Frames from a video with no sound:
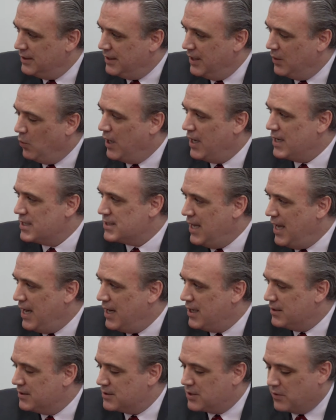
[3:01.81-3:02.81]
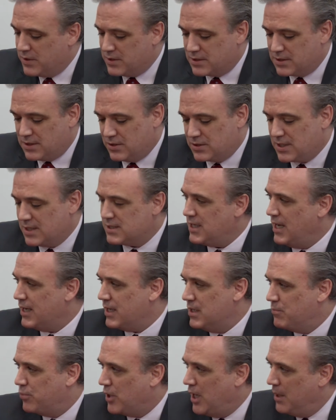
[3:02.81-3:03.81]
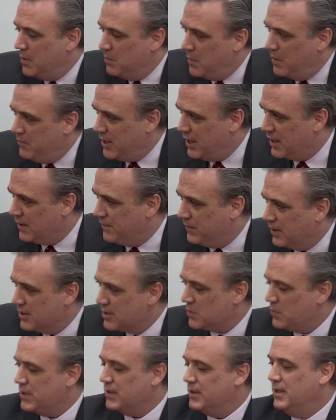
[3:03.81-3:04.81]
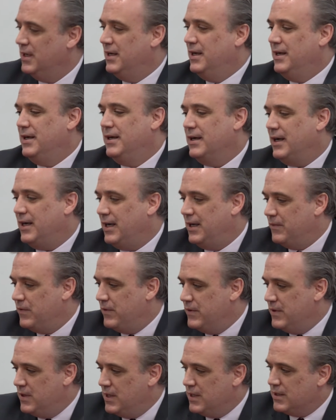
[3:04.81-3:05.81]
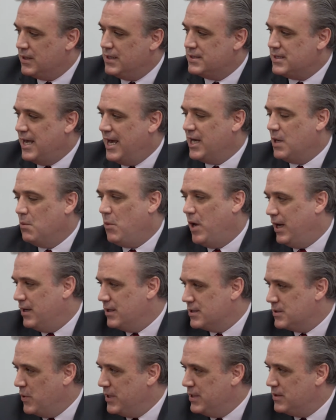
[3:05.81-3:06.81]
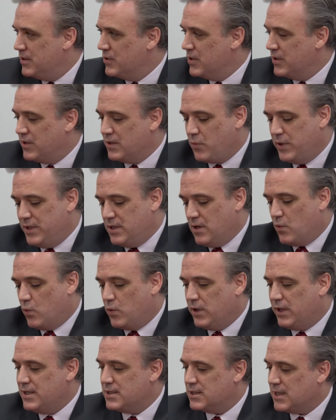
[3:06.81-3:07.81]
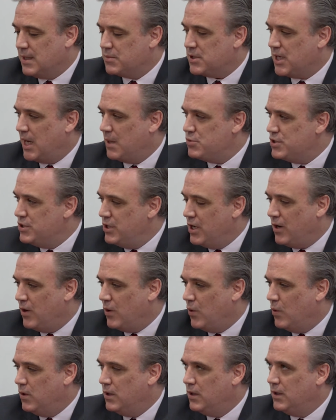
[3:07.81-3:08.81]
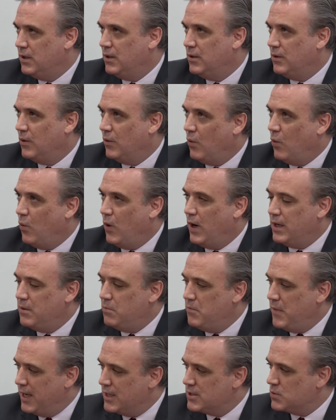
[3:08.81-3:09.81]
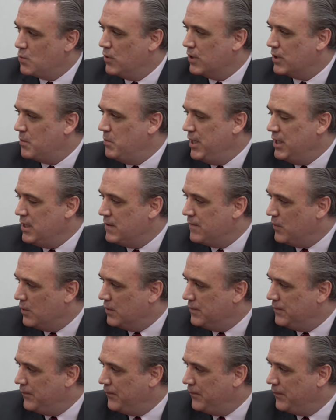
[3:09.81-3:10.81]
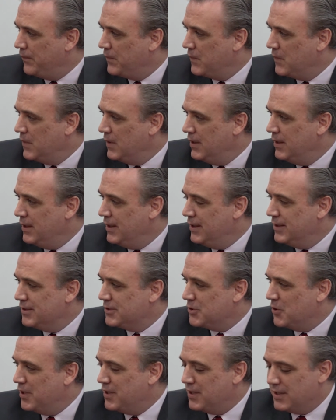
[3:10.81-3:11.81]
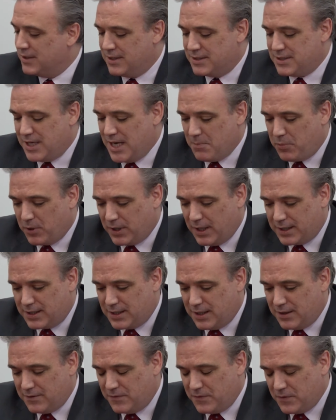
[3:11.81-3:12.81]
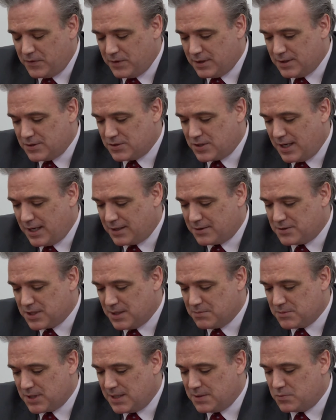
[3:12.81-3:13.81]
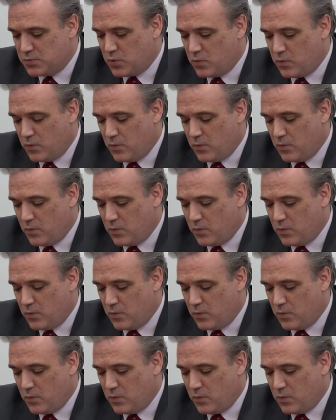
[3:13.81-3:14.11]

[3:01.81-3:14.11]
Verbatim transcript: And why is that? And so there's, there's a second problem of meaningfulness. We, uh, anomie. So we, there, we don't really sometimes know what makes work meaningful. So I, the example I give is that sometimes